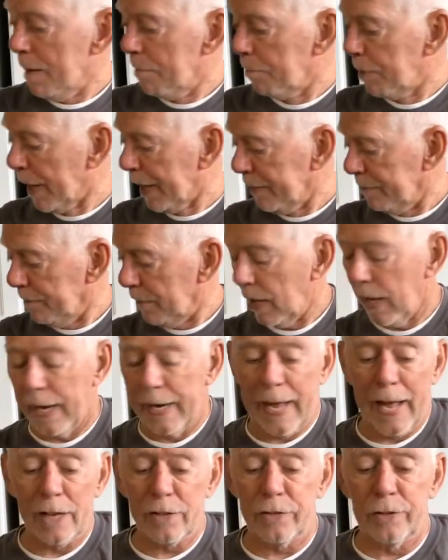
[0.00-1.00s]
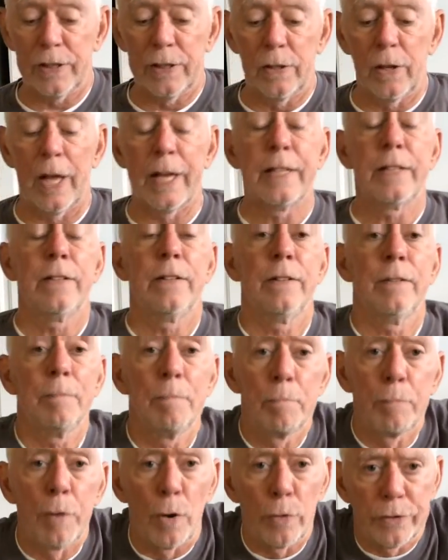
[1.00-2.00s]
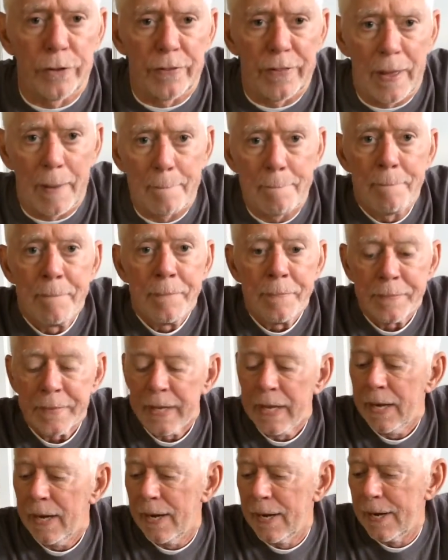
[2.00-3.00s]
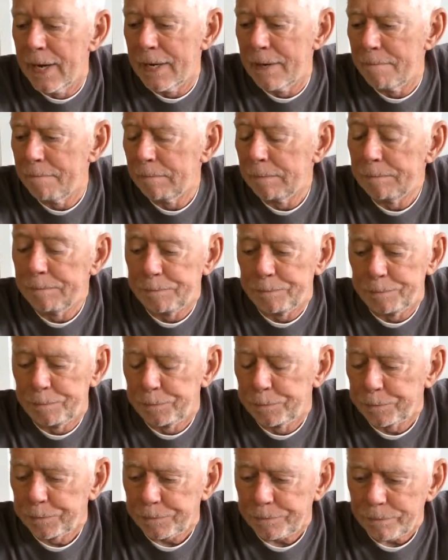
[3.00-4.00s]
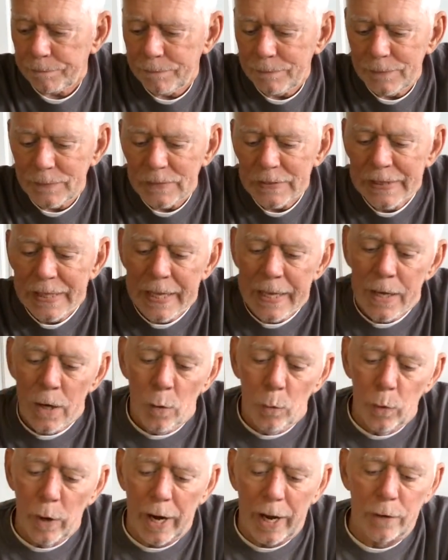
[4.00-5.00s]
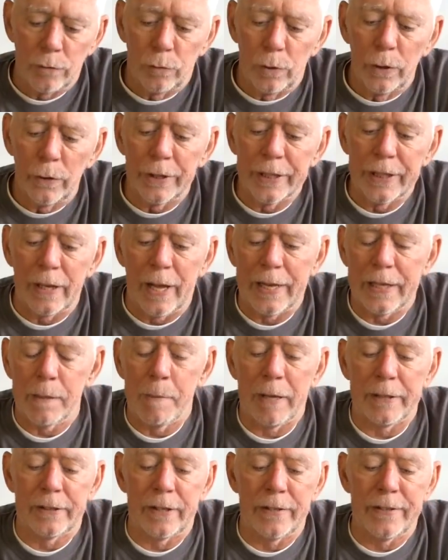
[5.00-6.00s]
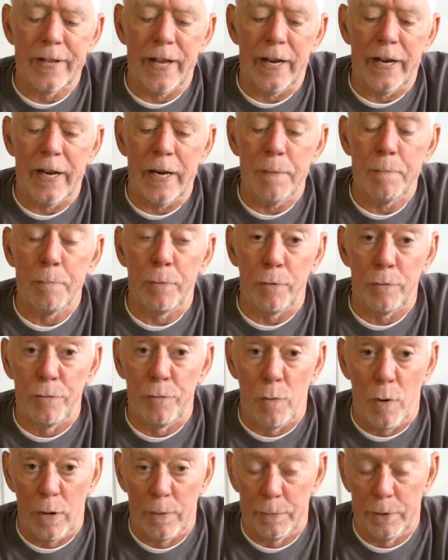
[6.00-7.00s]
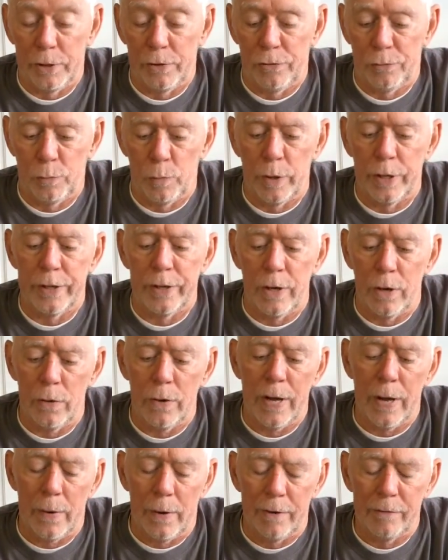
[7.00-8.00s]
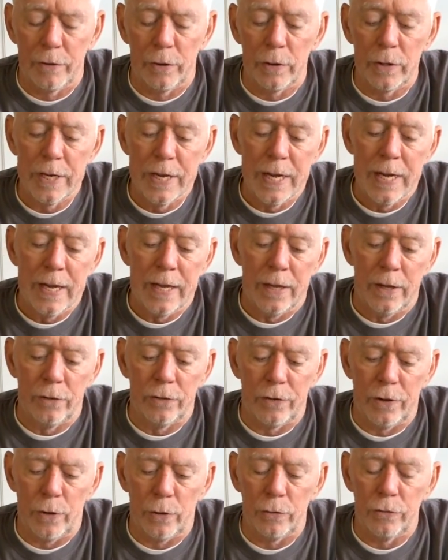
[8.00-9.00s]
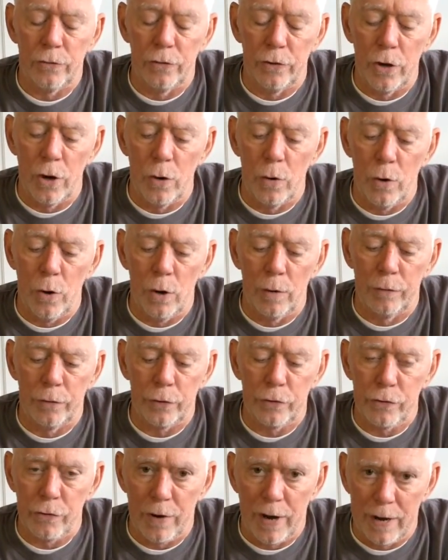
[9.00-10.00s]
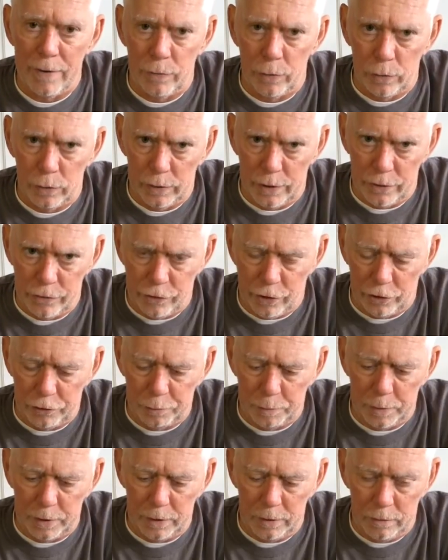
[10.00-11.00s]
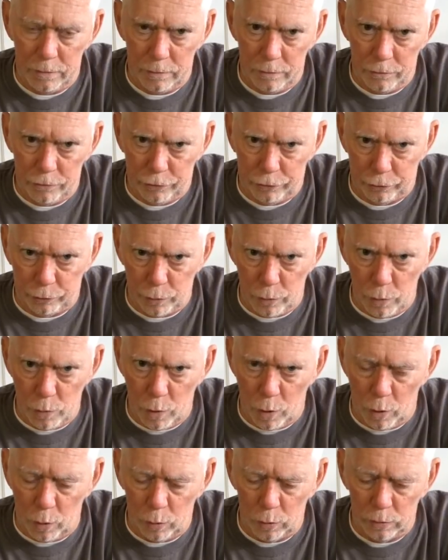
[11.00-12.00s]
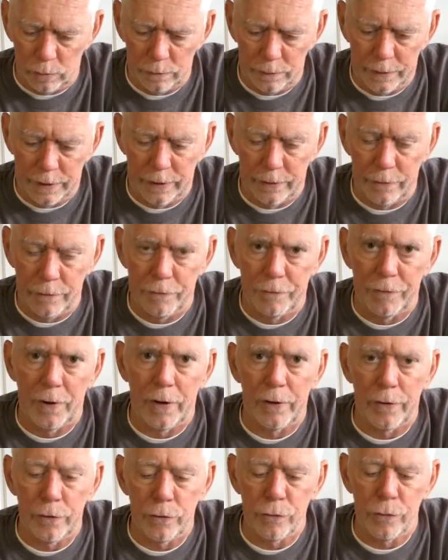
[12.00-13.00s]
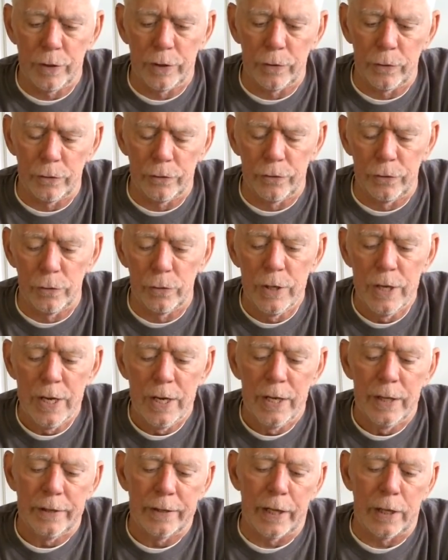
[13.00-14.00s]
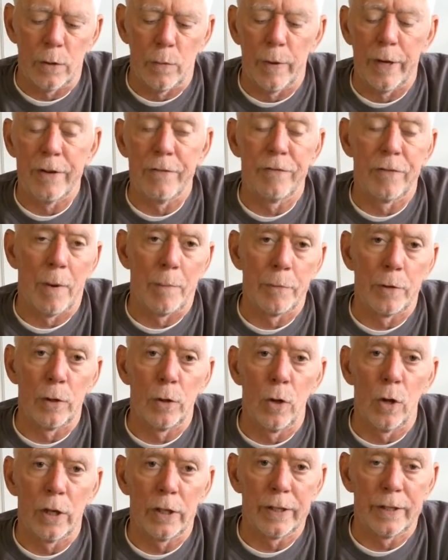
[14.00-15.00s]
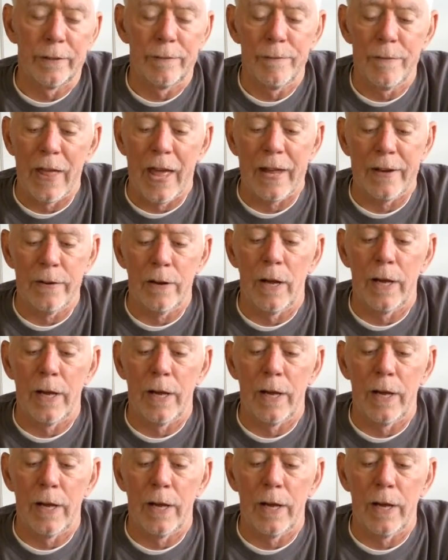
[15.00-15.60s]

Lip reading: But I actually liked both of them. What I really like about the 10-8 Performance one, though, however, is there's no over travel adjustment screw hole in the front of the trigger to take away from the look, and that